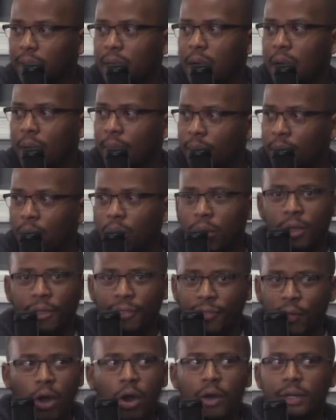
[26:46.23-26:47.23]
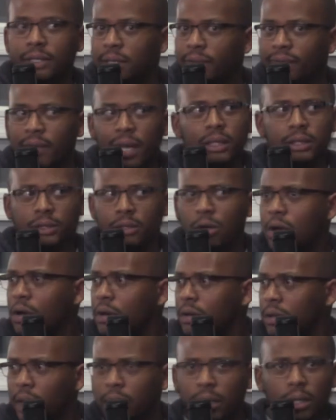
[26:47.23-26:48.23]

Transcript: become more authoritative. That's all, nigga.